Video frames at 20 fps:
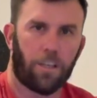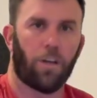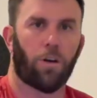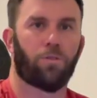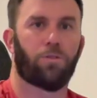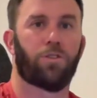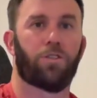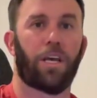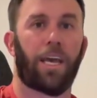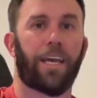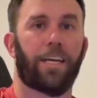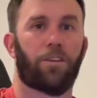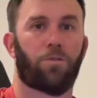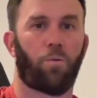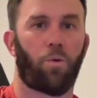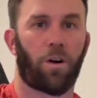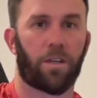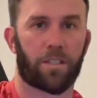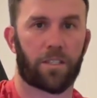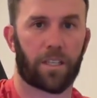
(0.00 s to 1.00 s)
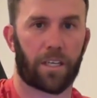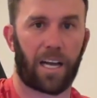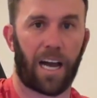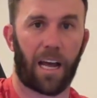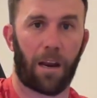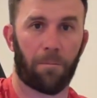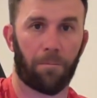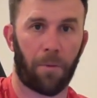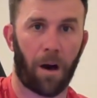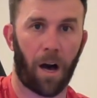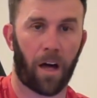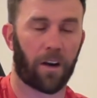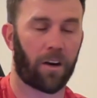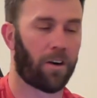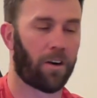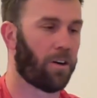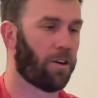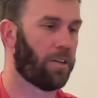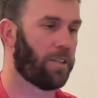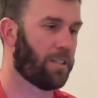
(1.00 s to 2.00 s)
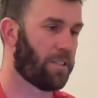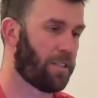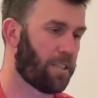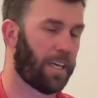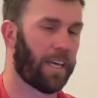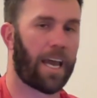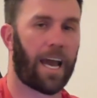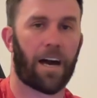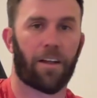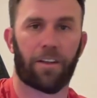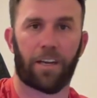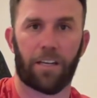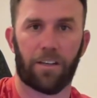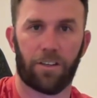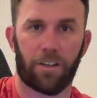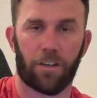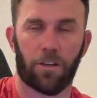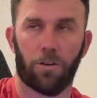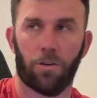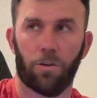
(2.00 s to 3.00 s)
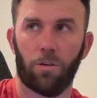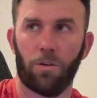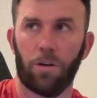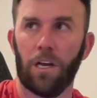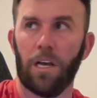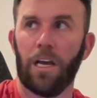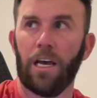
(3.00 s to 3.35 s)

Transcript: you know, Sage wants to kind of monitor and see how they do.